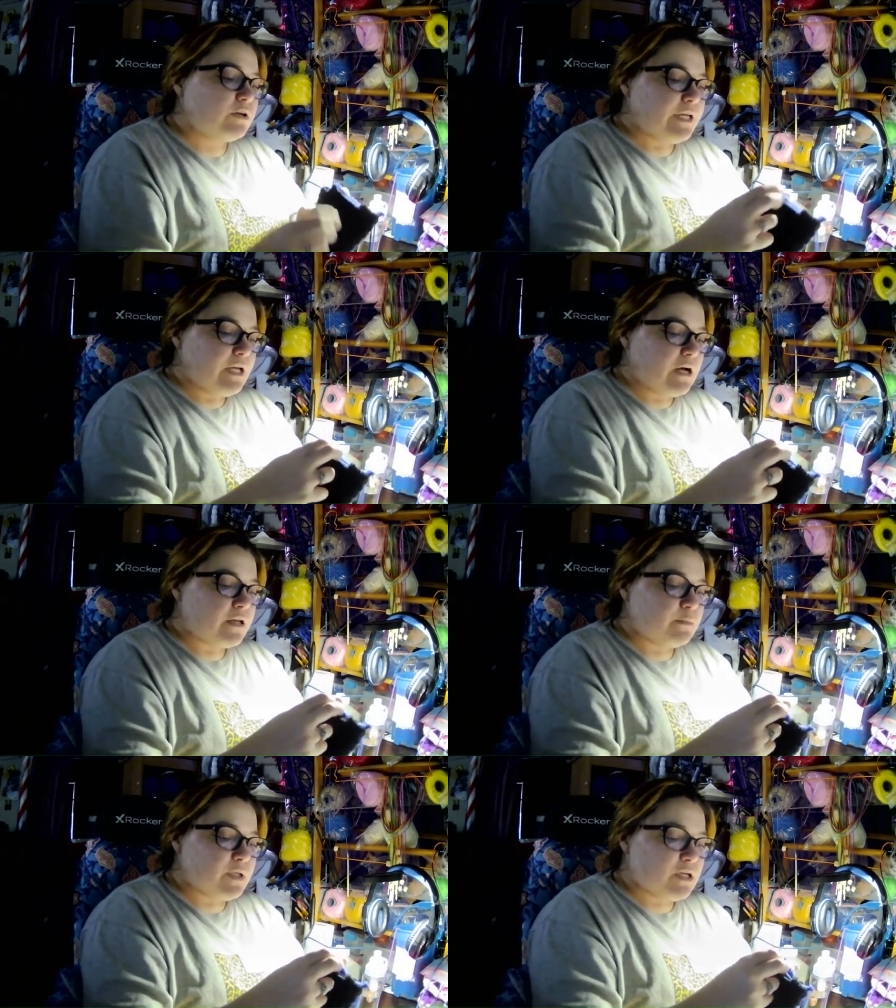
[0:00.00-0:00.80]
Looking at
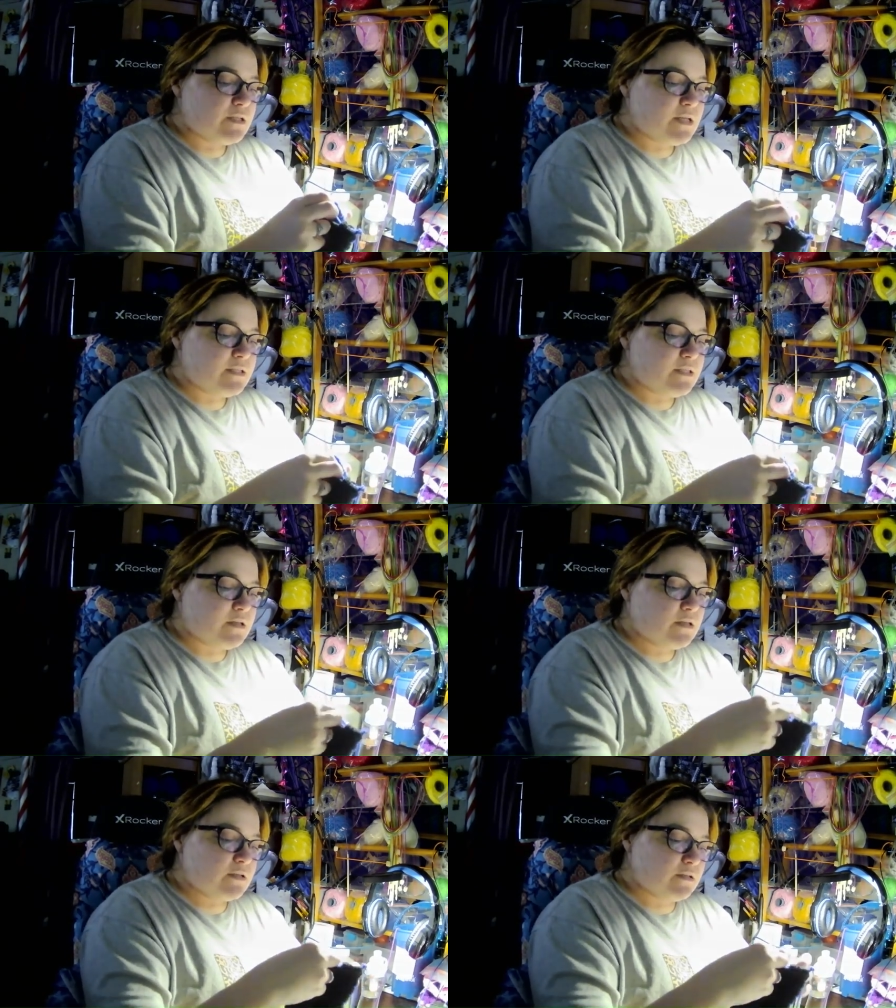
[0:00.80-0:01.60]
it, because I
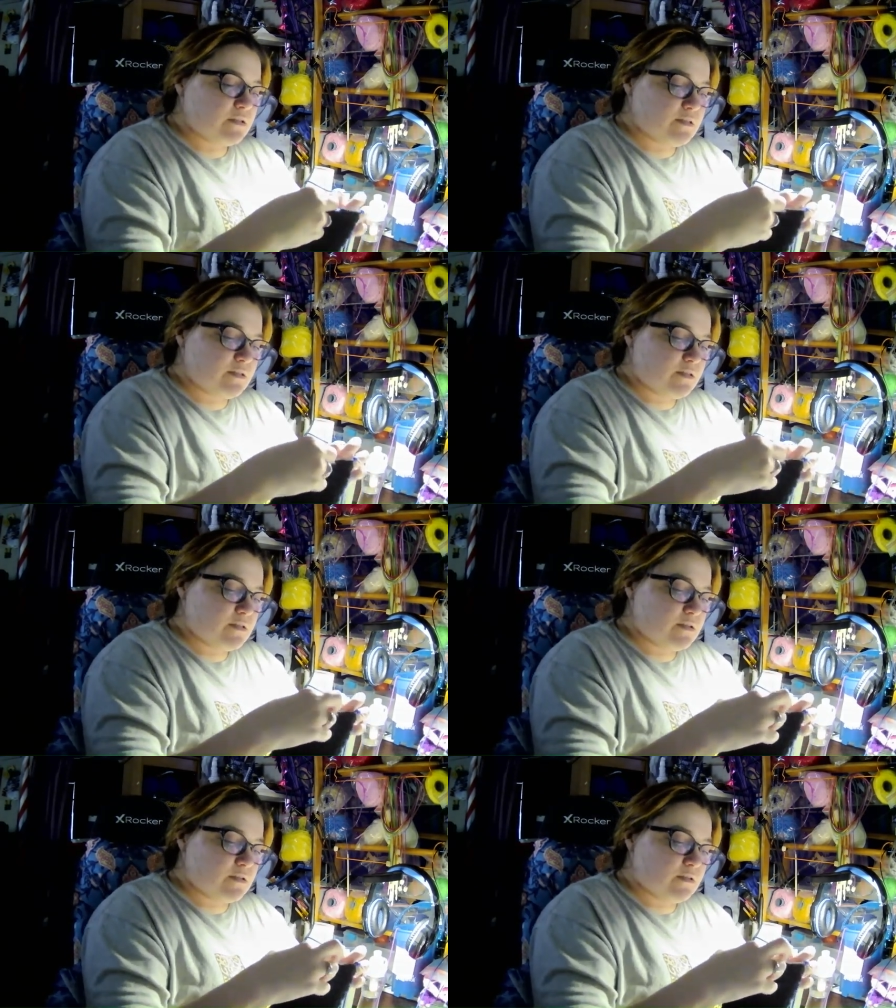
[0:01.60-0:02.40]
did it
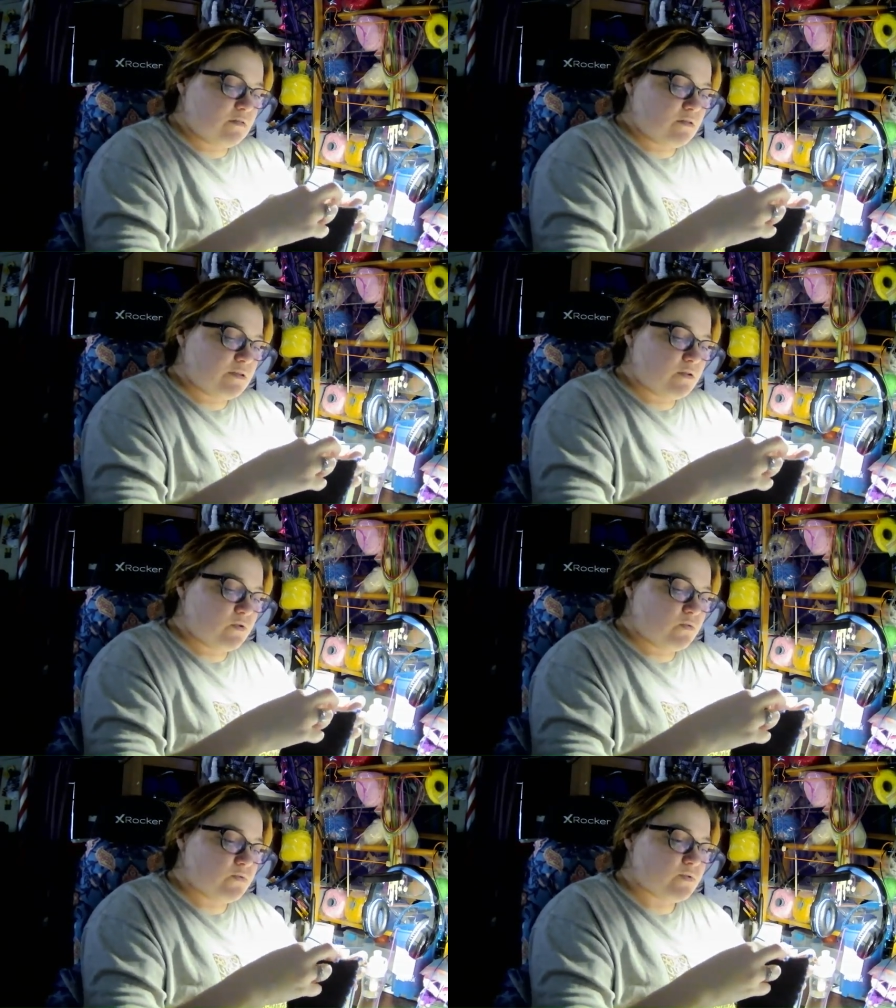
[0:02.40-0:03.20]
consistent on
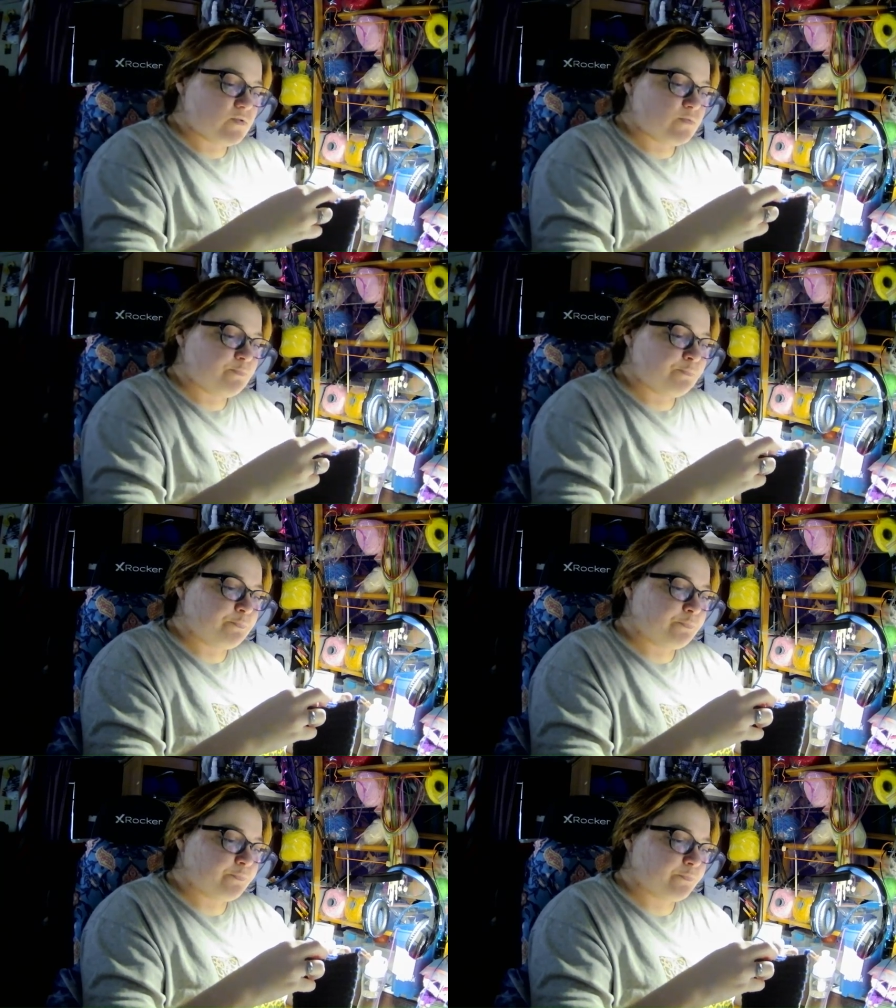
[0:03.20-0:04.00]
those,
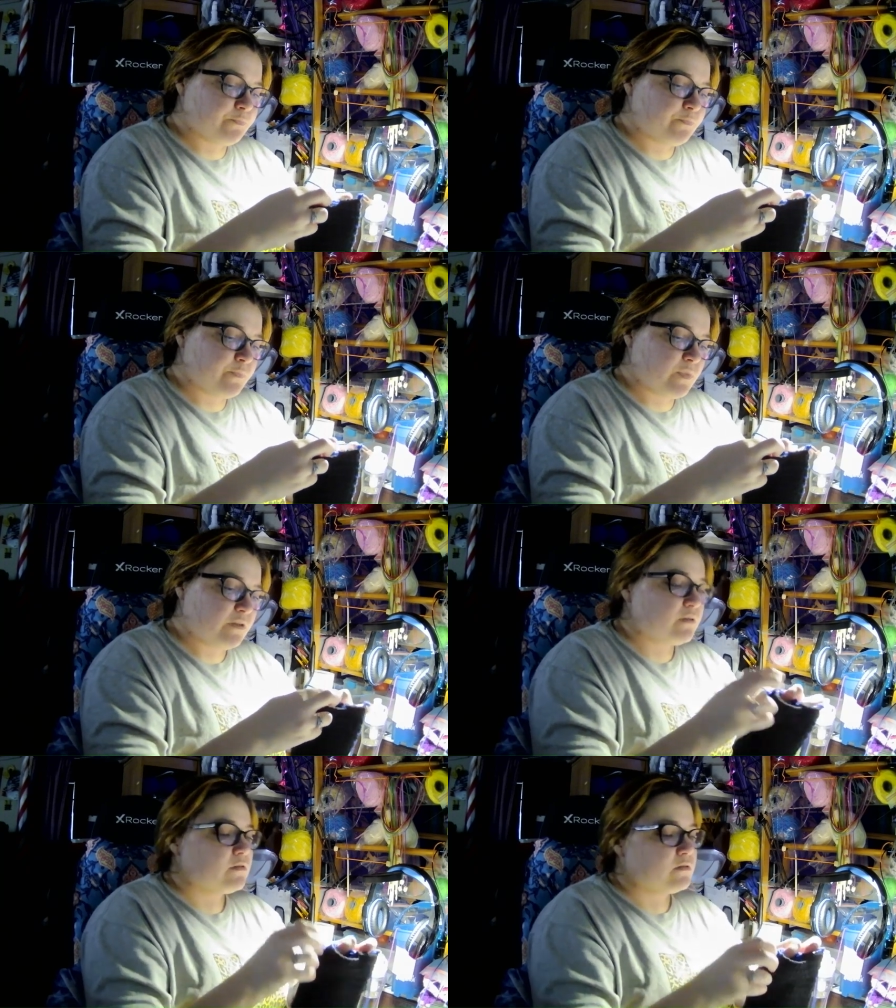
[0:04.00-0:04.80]

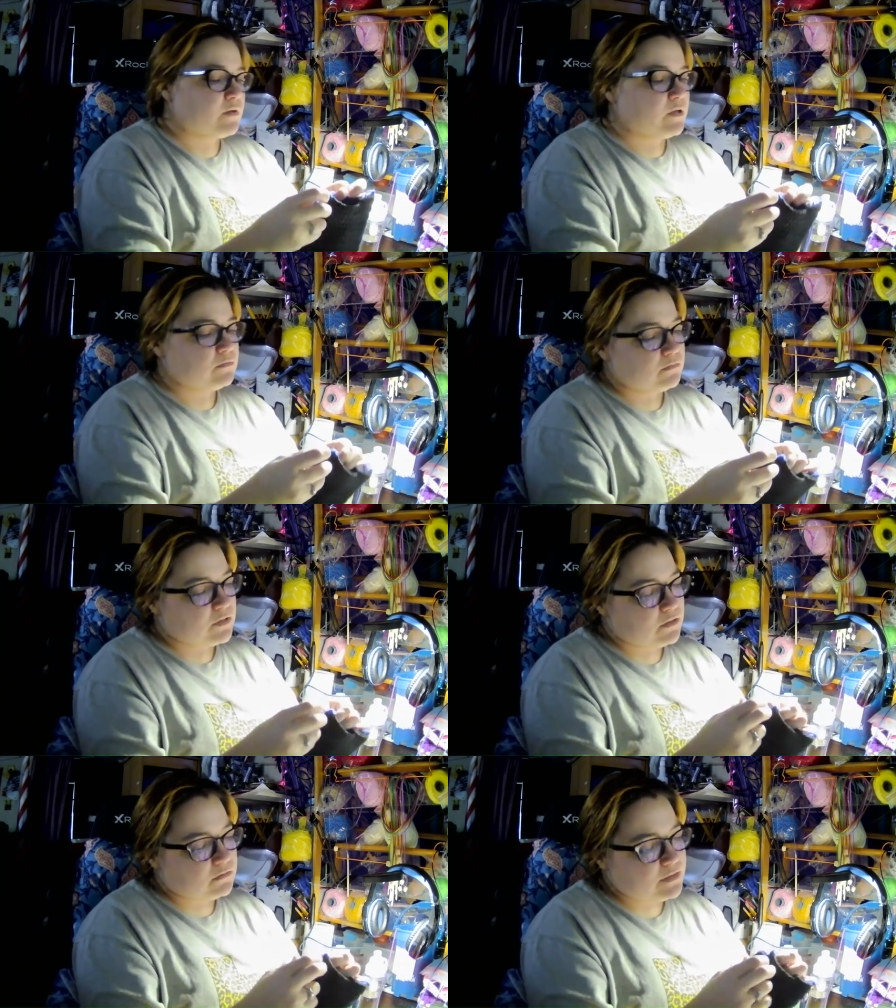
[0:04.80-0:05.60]
no,
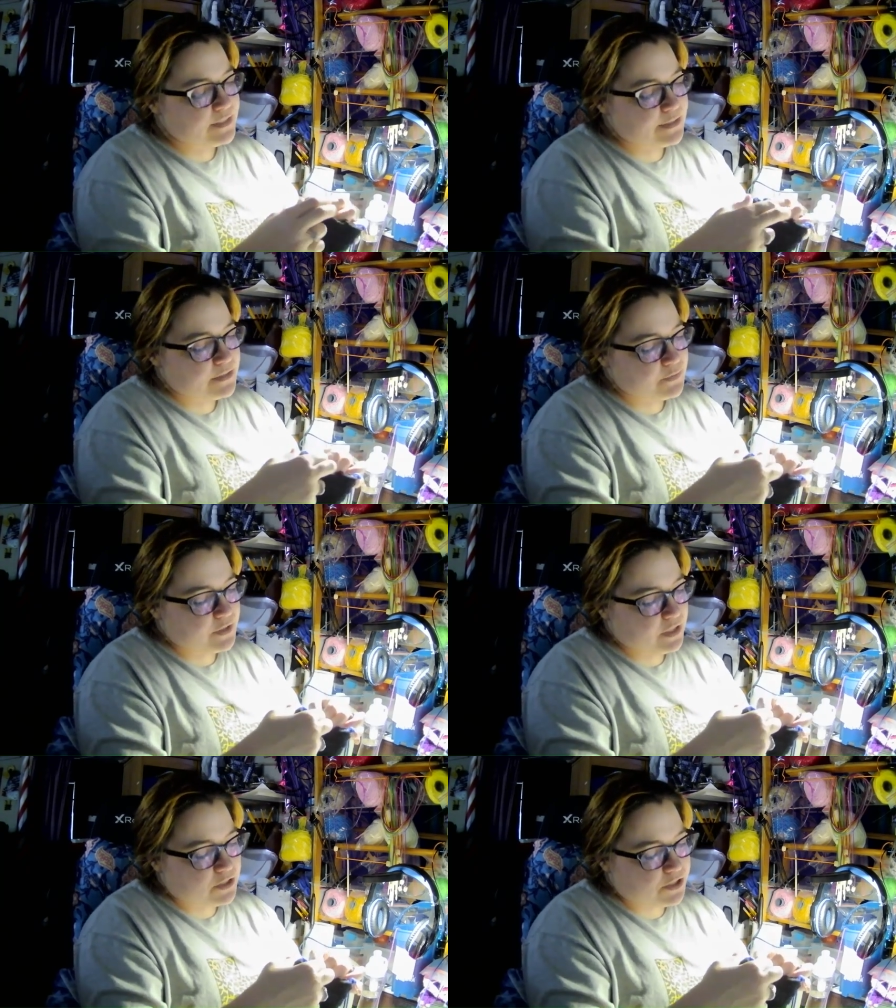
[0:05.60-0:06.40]
because this
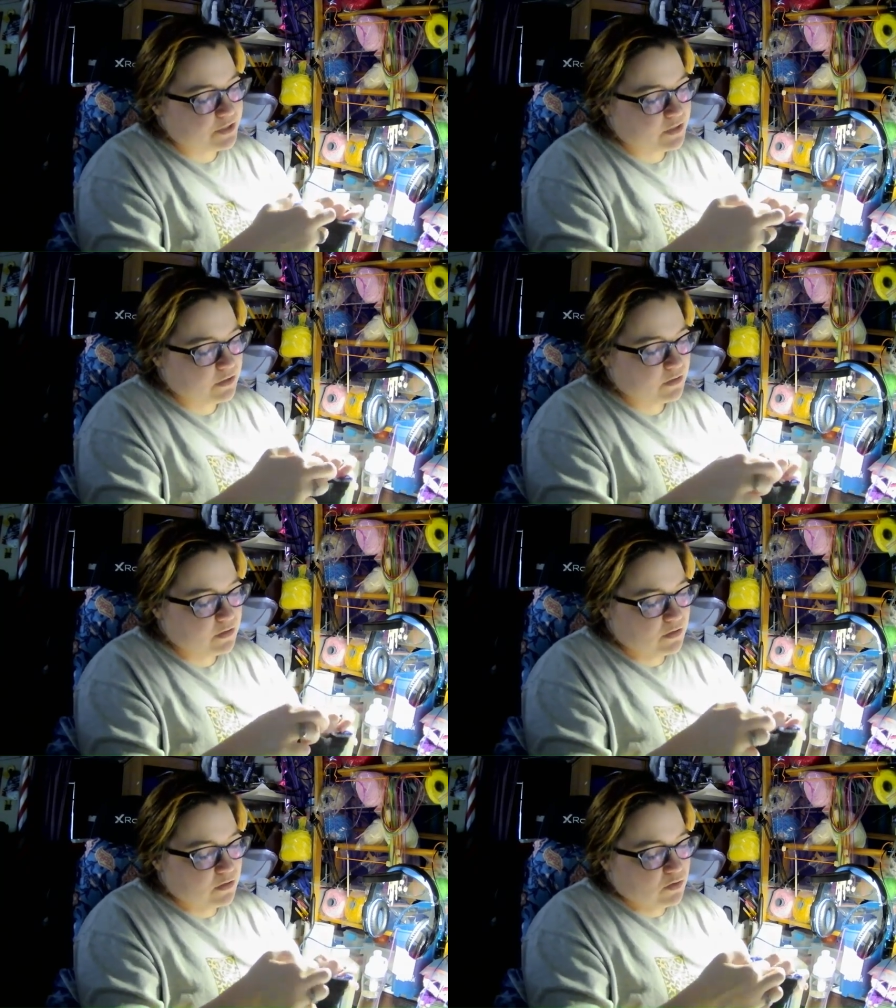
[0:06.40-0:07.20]
one actually
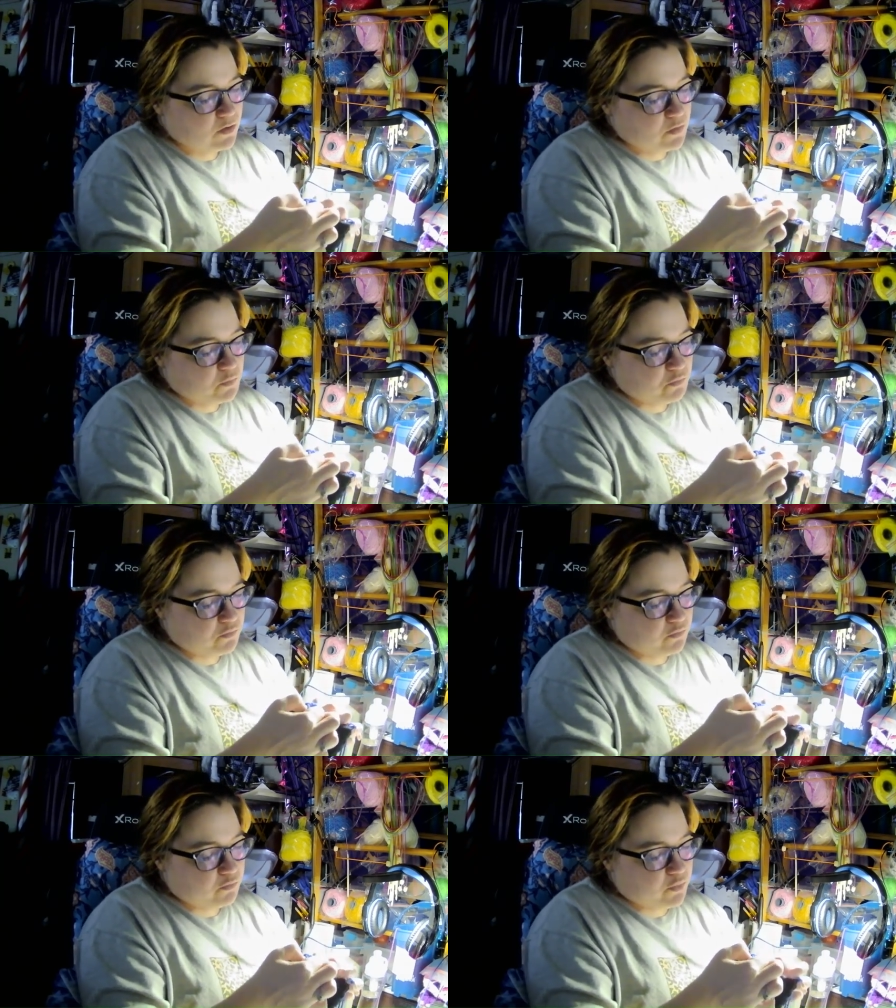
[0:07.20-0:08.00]

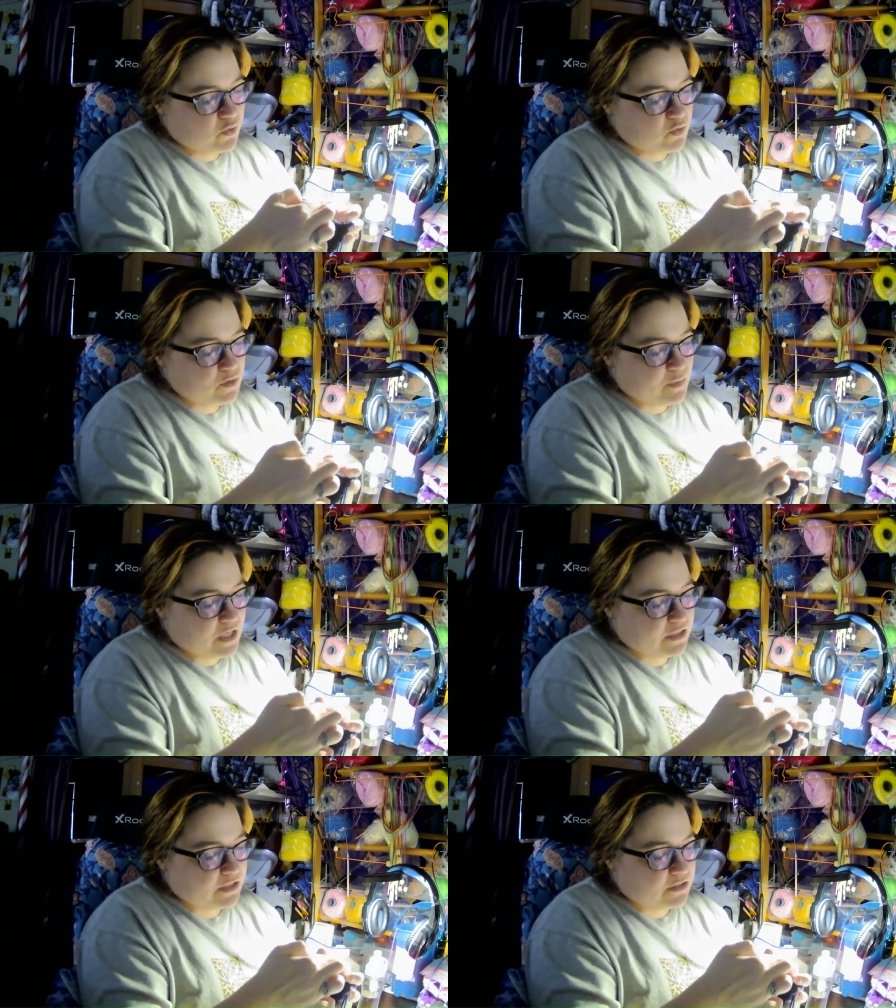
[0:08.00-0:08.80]
pulls
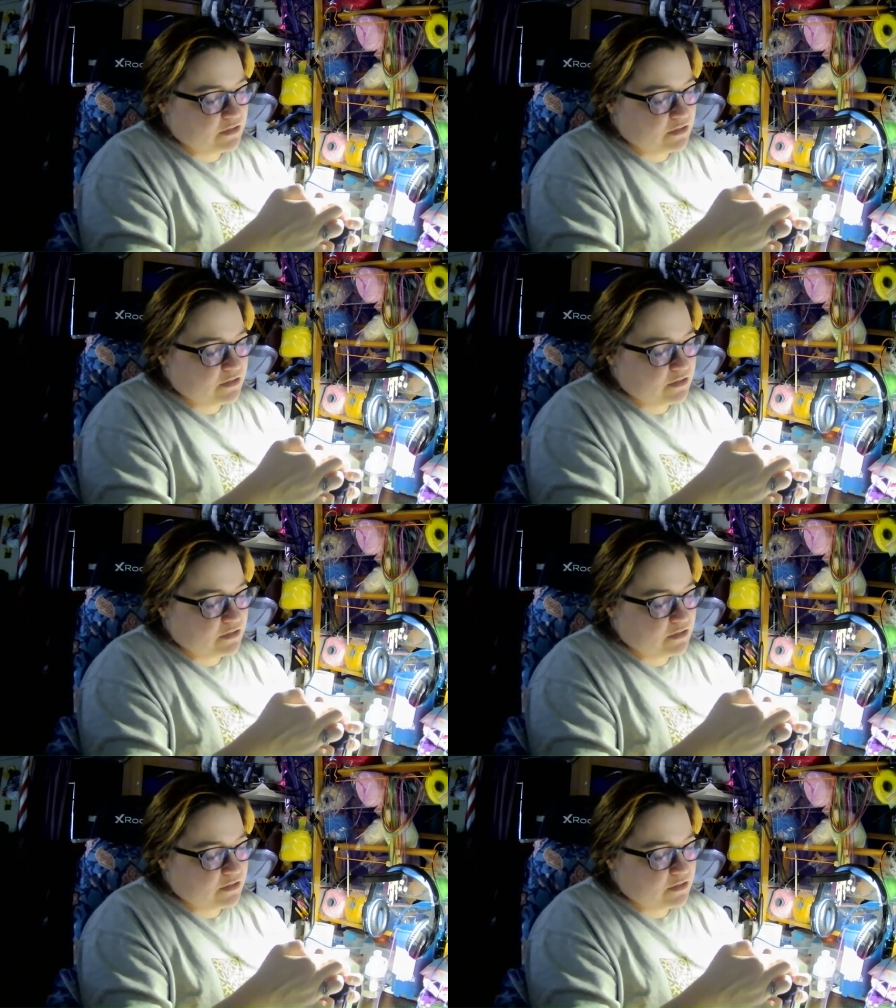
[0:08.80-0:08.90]
back